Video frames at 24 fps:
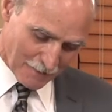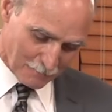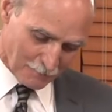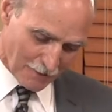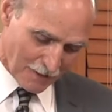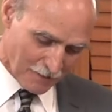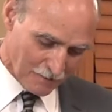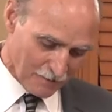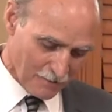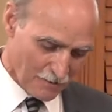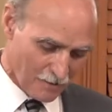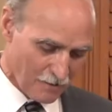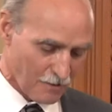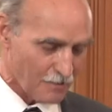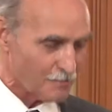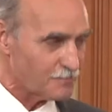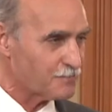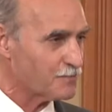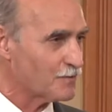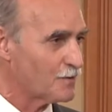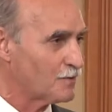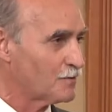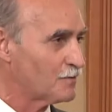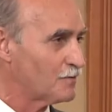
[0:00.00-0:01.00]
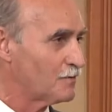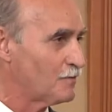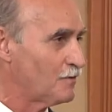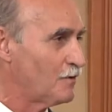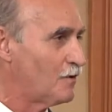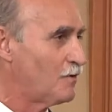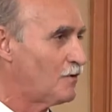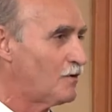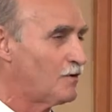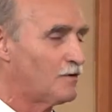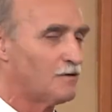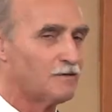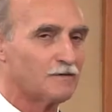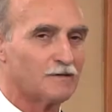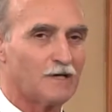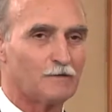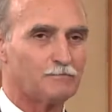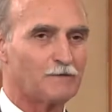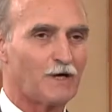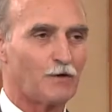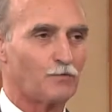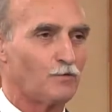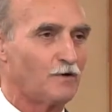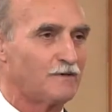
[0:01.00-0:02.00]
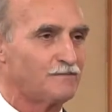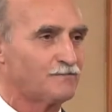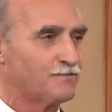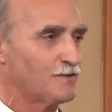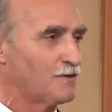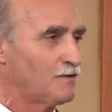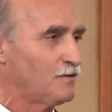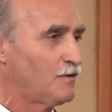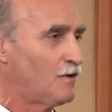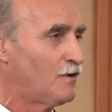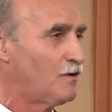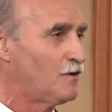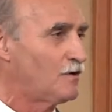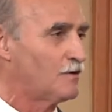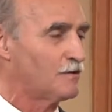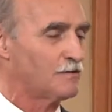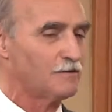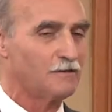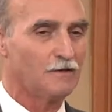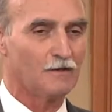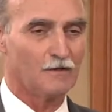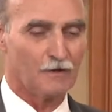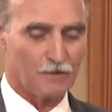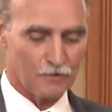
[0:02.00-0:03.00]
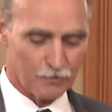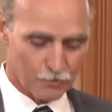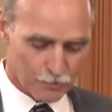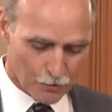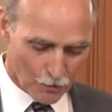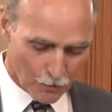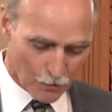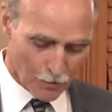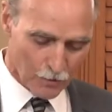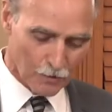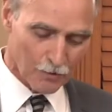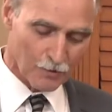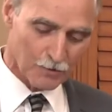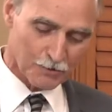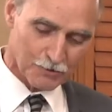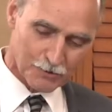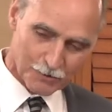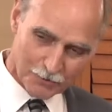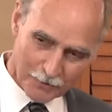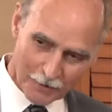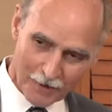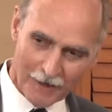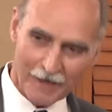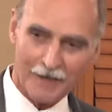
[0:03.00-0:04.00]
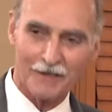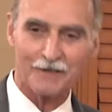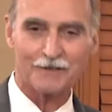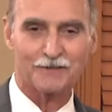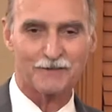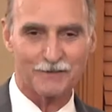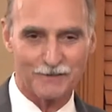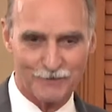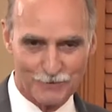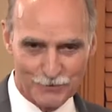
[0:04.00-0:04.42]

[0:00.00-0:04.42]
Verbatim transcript: I'm not long for long, I'm not one for long dirge-like